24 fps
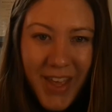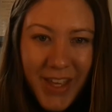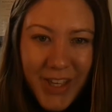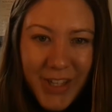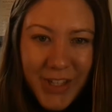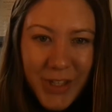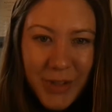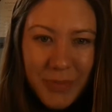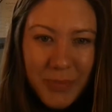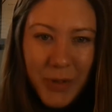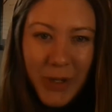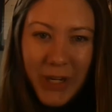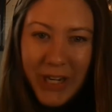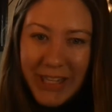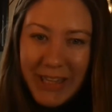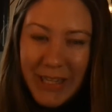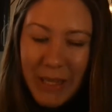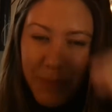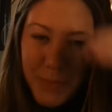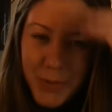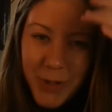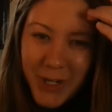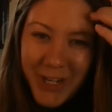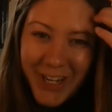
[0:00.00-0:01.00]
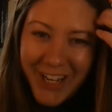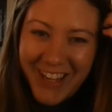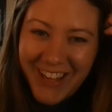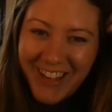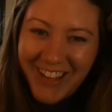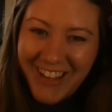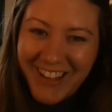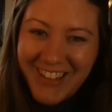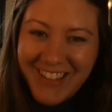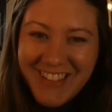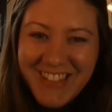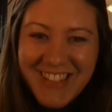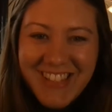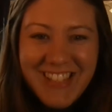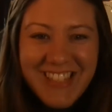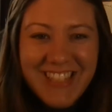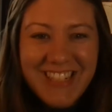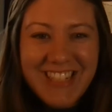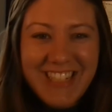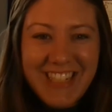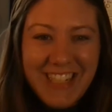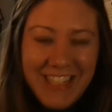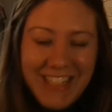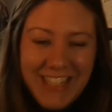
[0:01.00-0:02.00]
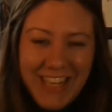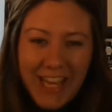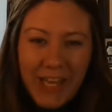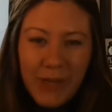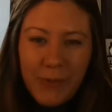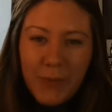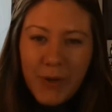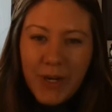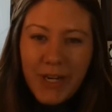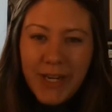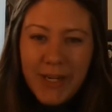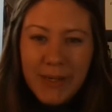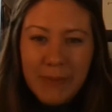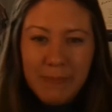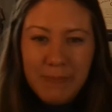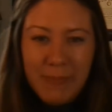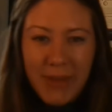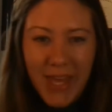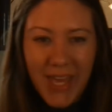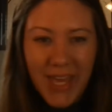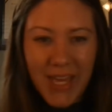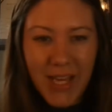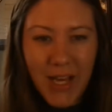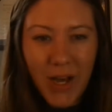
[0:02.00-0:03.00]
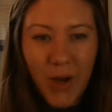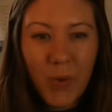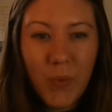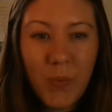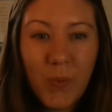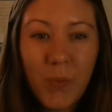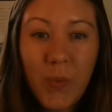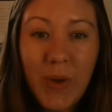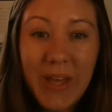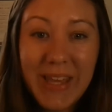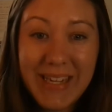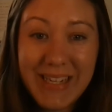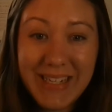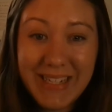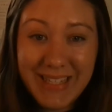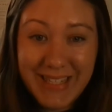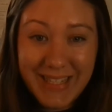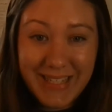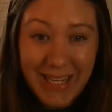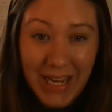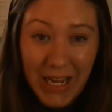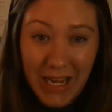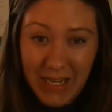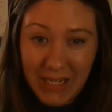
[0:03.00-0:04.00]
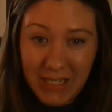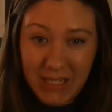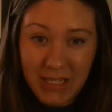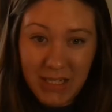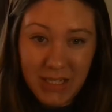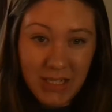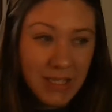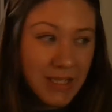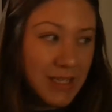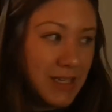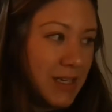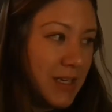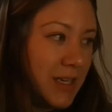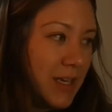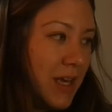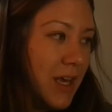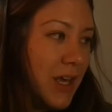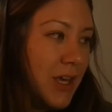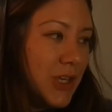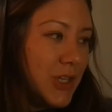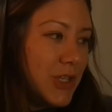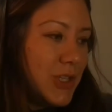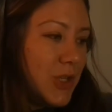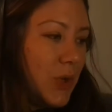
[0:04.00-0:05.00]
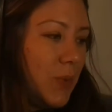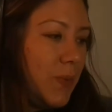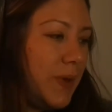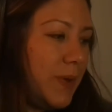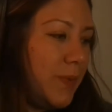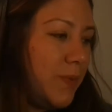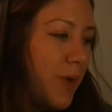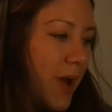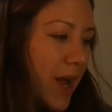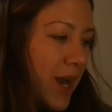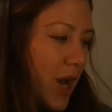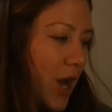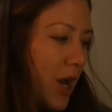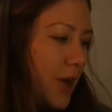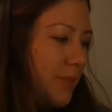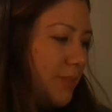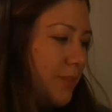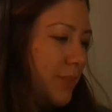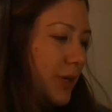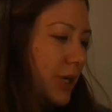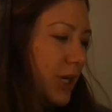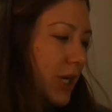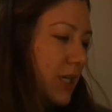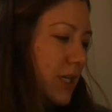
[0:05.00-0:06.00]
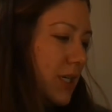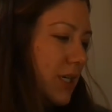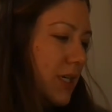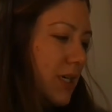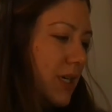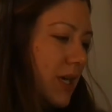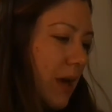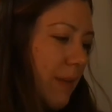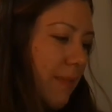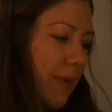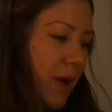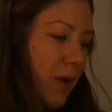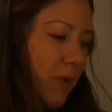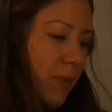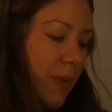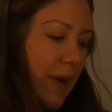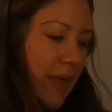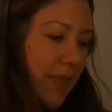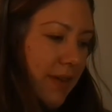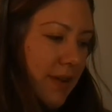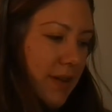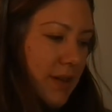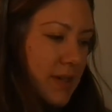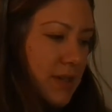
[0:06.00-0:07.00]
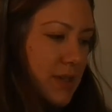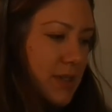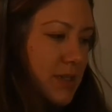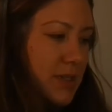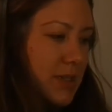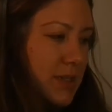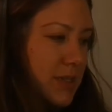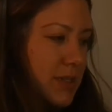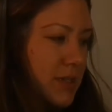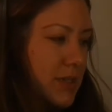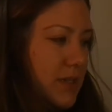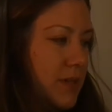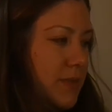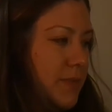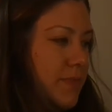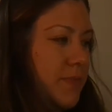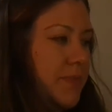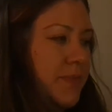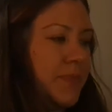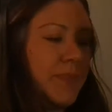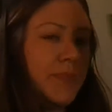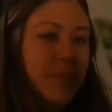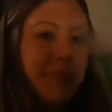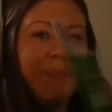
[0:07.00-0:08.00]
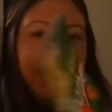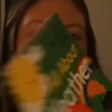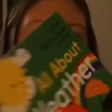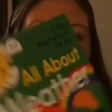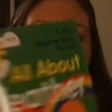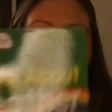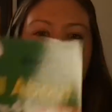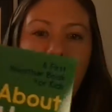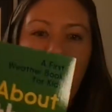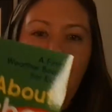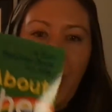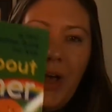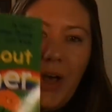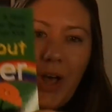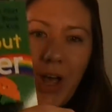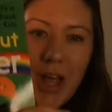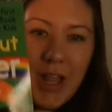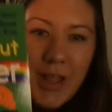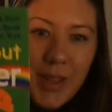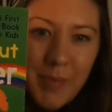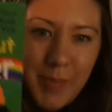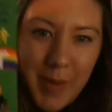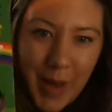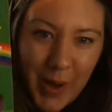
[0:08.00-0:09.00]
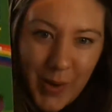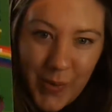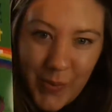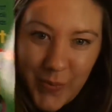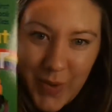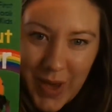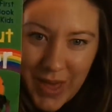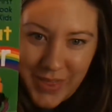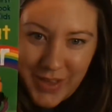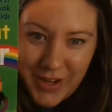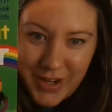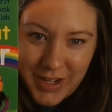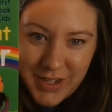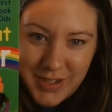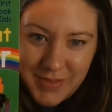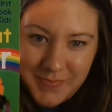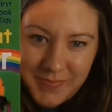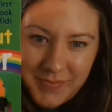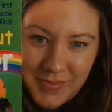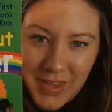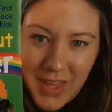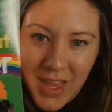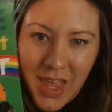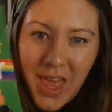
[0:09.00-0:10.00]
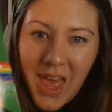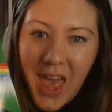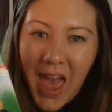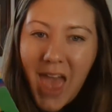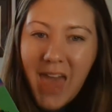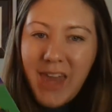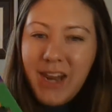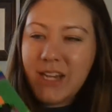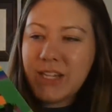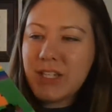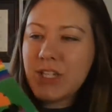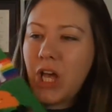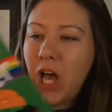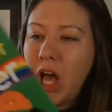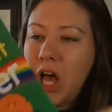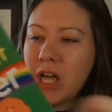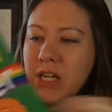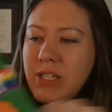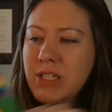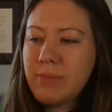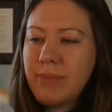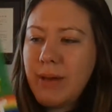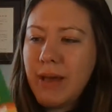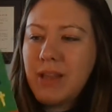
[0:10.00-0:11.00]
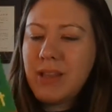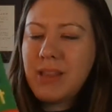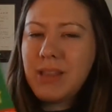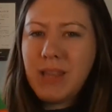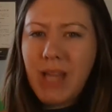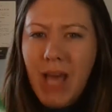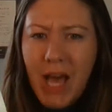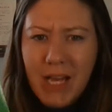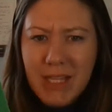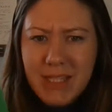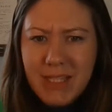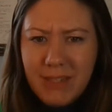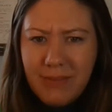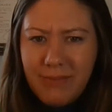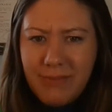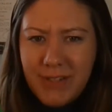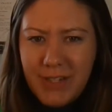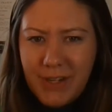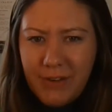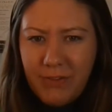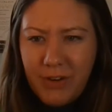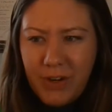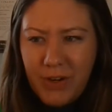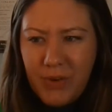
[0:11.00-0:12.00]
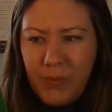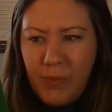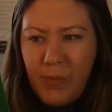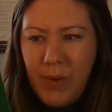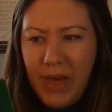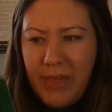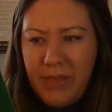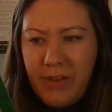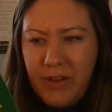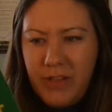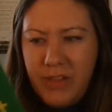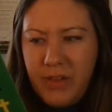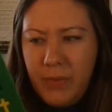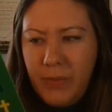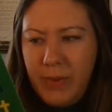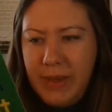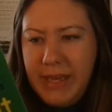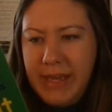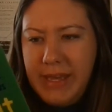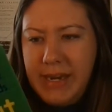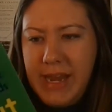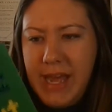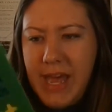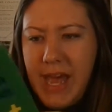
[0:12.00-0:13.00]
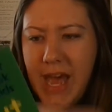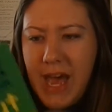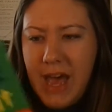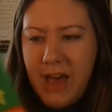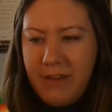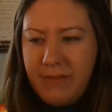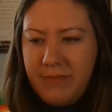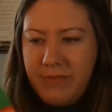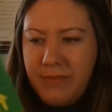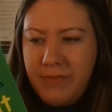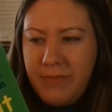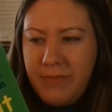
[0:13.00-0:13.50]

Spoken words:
Good morning, leprechauns. Today we're going to make a wind sock. So we read our book about weather, all about weather, and it talked about lots of different weather that we can have.